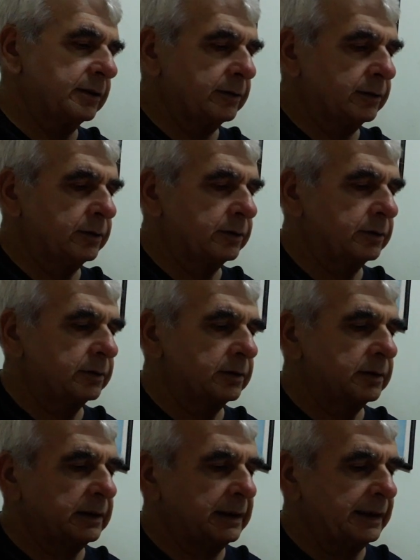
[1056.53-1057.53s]
or
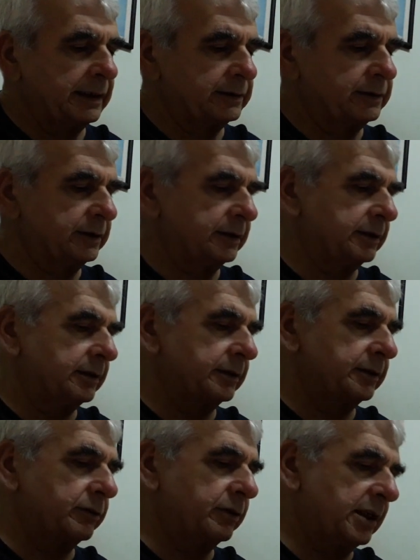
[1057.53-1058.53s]
electrical
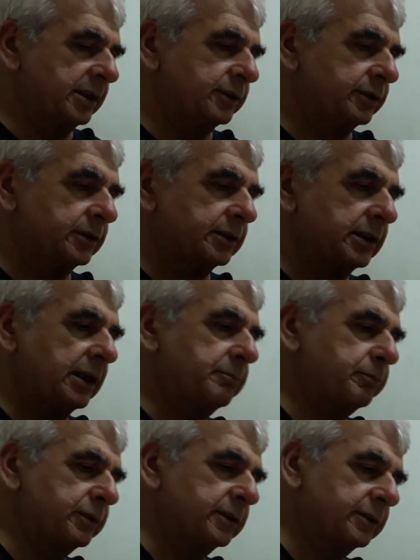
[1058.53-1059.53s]
interaction
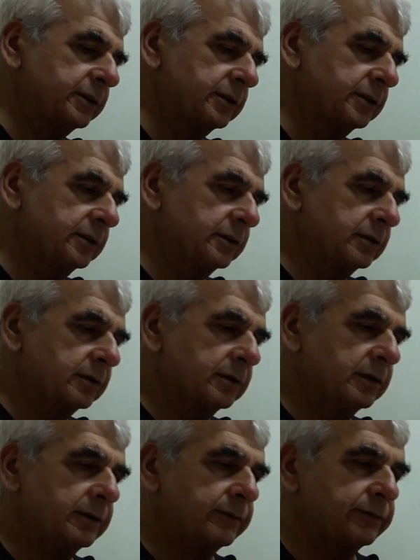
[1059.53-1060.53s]
component
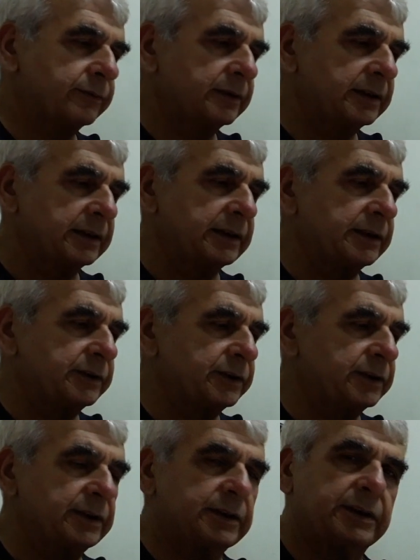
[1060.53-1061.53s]
of
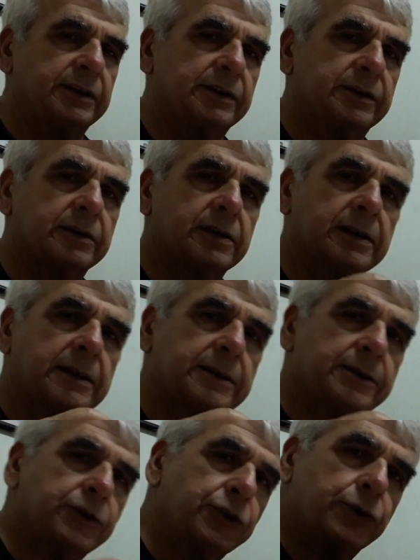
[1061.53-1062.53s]
energy in
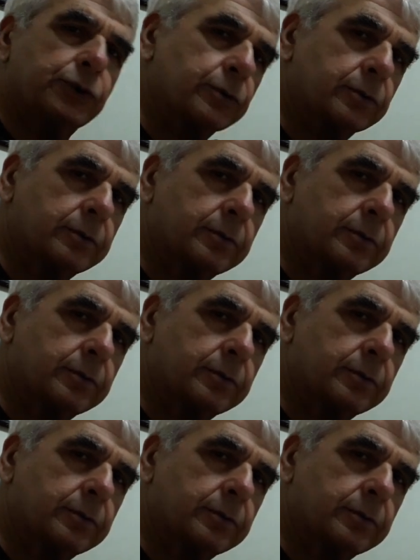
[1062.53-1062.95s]
joule.